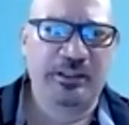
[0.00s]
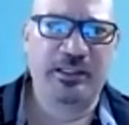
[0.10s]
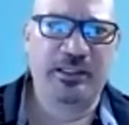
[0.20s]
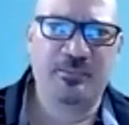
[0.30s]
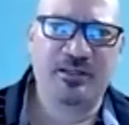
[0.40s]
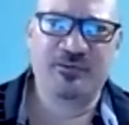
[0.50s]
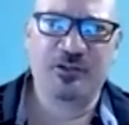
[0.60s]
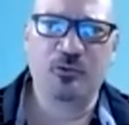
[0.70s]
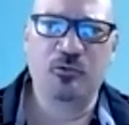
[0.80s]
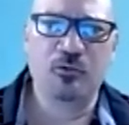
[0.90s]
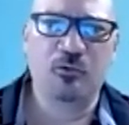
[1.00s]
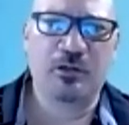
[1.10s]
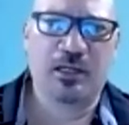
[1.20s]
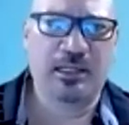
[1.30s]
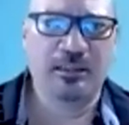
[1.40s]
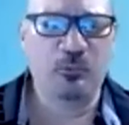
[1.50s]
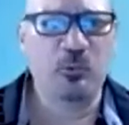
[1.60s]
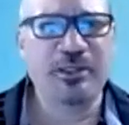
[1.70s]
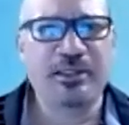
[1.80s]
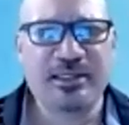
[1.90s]
in my view, and
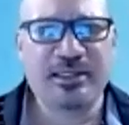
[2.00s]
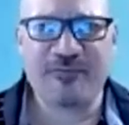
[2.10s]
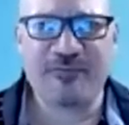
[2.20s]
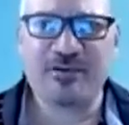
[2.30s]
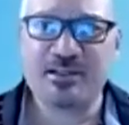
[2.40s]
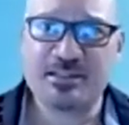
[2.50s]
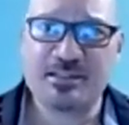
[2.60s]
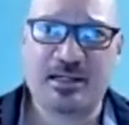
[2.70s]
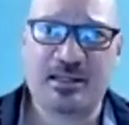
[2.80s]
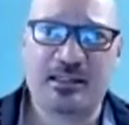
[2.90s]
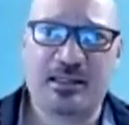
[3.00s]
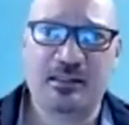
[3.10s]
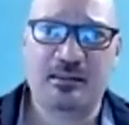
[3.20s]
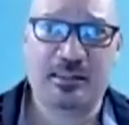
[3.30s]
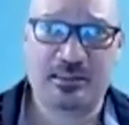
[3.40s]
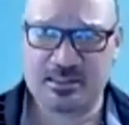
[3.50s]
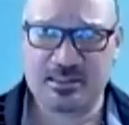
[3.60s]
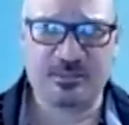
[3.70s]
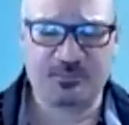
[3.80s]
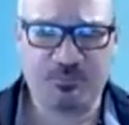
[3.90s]
with the evidence
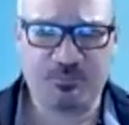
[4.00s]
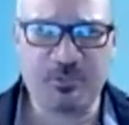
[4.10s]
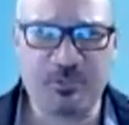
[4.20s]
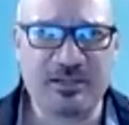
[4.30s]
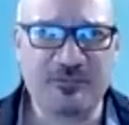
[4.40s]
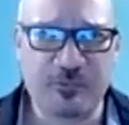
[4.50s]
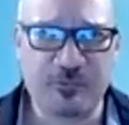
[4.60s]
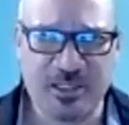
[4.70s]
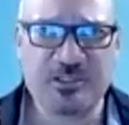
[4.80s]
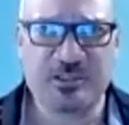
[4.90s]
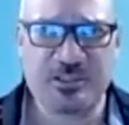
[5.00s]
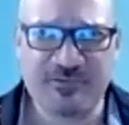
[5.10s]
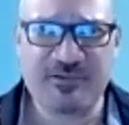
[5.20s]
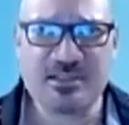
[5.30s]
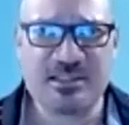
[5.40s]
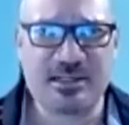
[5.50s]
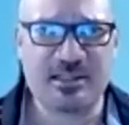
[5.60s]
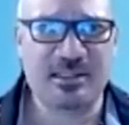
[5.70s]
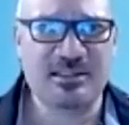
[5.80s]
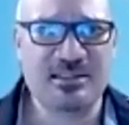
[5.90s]
that's public information, the evidence that I
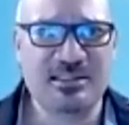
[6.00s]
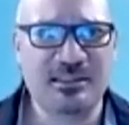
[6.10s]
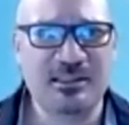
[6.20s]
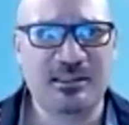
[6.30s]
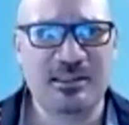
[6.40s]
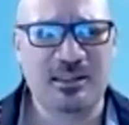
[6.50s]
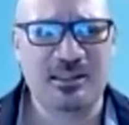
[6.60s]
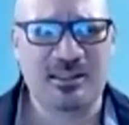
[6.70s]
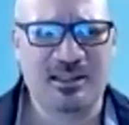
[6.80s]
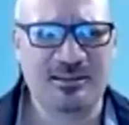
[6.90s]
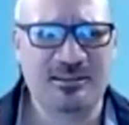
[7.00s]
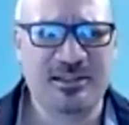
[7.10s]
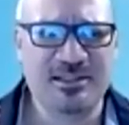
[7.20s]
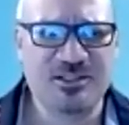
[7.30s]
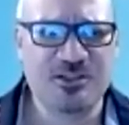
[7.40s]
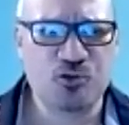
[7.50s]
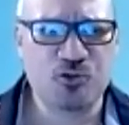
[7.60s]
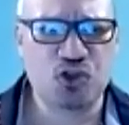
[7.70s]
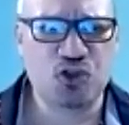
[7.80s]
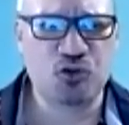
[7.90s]
can see, there is just,